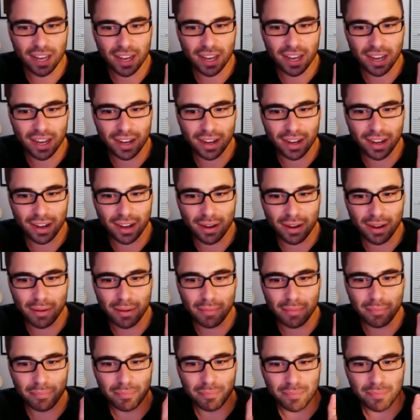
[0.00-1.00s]

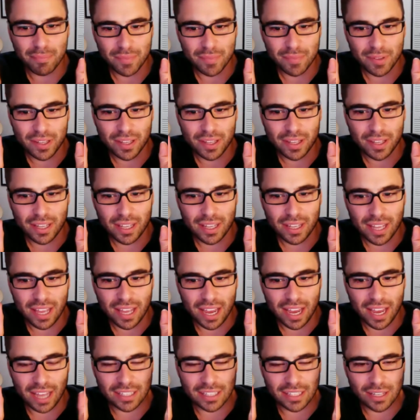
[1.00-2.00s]
Um,
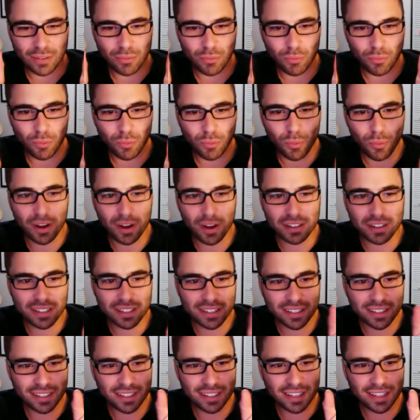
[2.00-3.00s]
and then
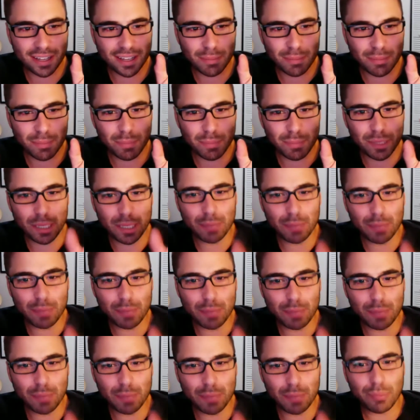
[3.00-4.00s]
what can people
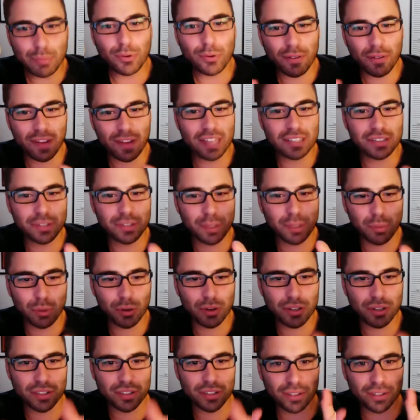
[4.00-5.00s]
who are fans of your
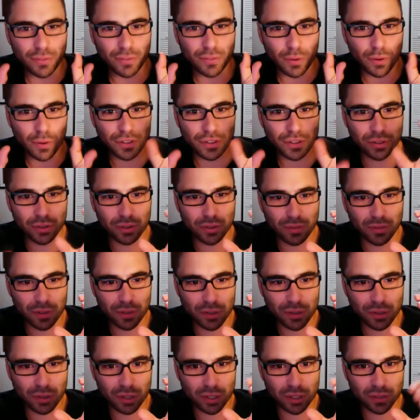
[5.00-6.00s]
breweries look forward to in the
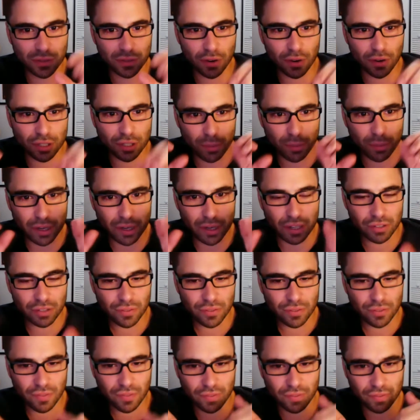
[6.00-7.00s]
future as far as a beer that
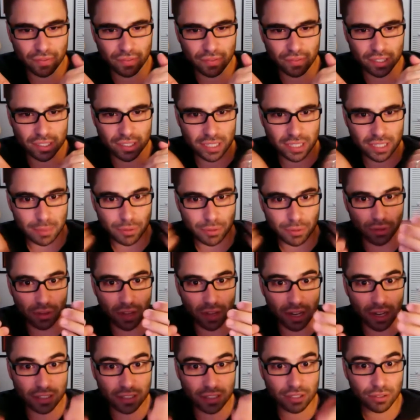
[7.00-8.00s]
you've
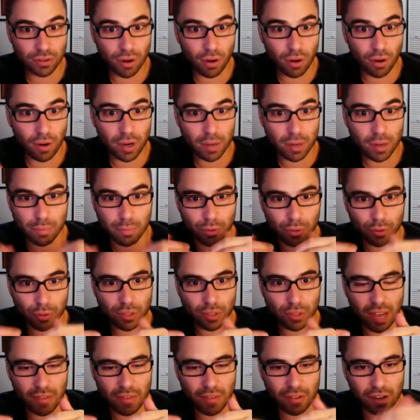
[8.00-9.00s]
conceptualized or already brewed
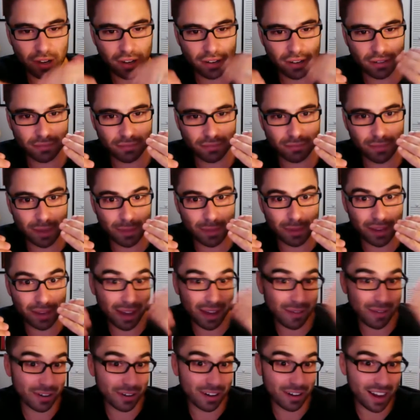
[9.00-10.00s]
that haven't maybe
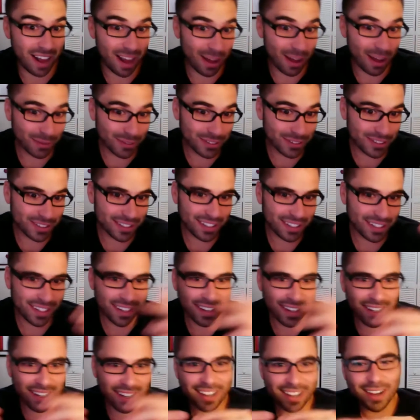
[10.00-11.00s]
haven't announced
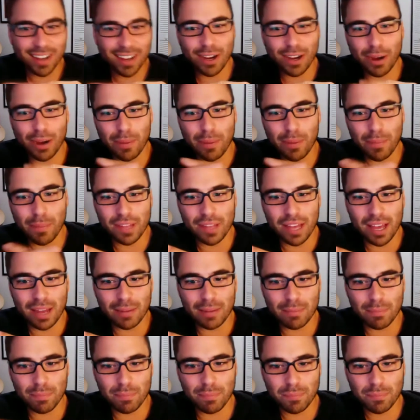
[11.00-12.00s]
um,
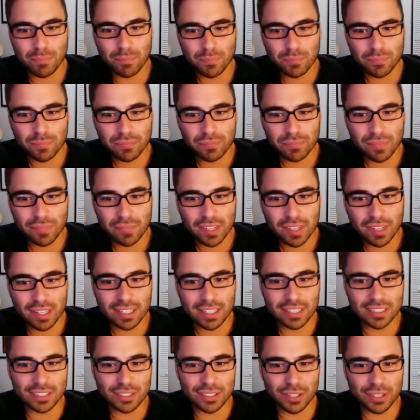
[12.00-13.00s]
that
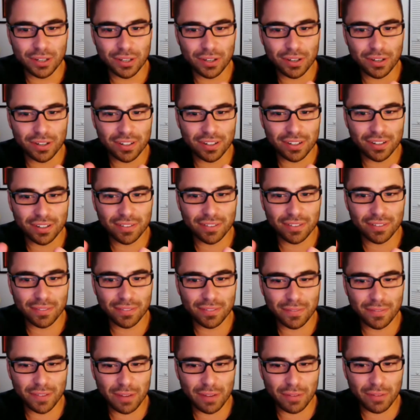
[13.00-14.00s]
is your
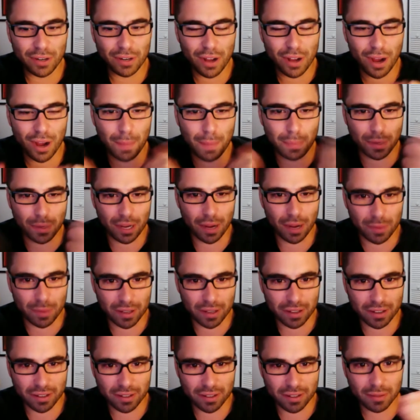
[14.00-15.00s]
favorite
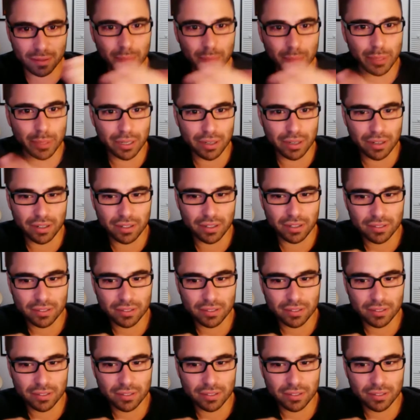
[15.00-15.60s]
upcoming beer